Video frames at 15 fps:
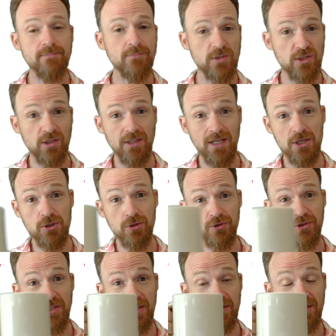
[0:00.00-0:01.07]
Celestial
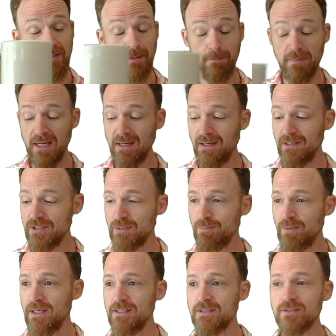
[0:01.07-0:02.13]
seasoning, Bengal
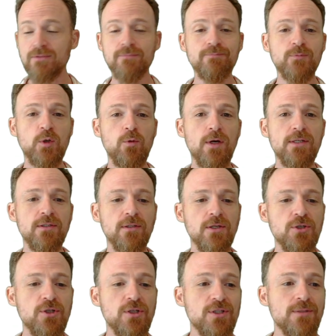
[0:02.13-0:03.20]
spice, quite
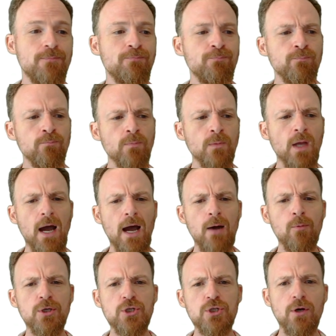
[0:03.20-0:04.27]
delicious. I
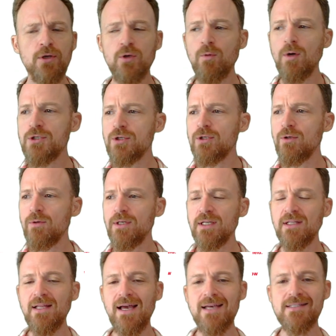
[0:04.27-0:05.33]
want to show you what you're doing in
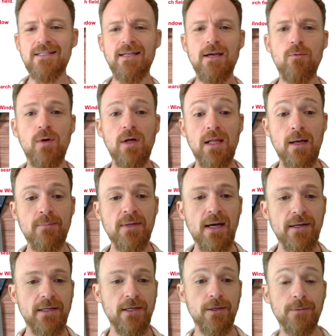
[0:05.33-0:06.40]
class today while I'm not
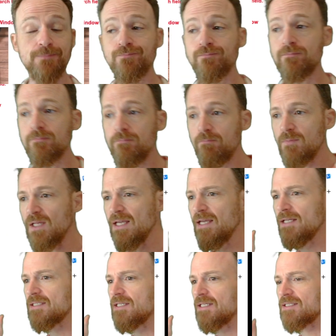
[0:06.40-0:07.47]
here.
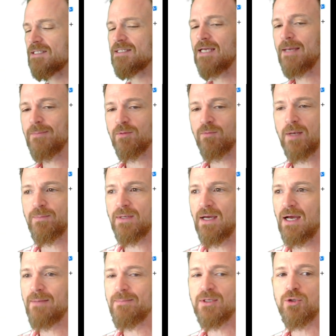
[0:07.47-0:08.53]
It's this assignment right
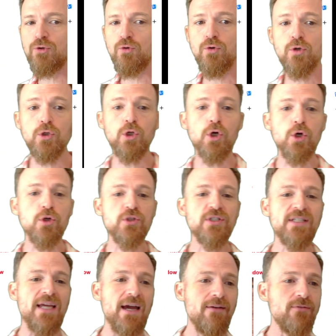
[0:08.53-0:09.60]
behind me, Google Earth
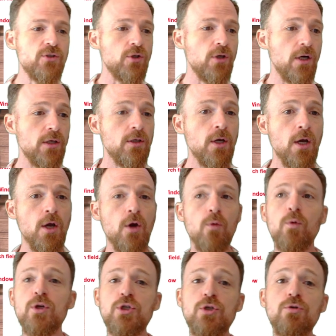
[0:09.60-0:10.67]
Scavenger Hunt,
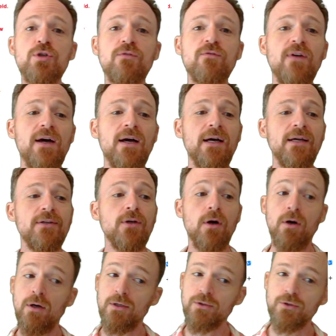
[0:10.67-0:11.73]
which you should find
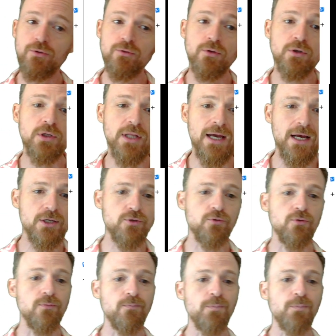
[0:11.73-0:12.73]
on Google Classroom.